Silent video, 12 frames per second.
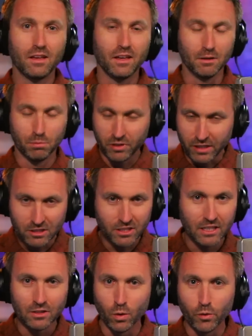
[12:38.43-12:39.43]
in a place
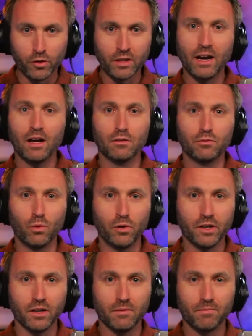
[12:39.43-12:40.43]
like Northern
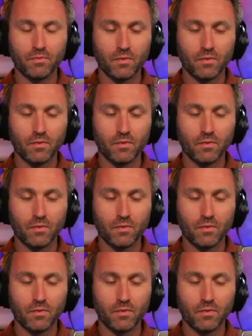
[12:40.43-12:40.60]
California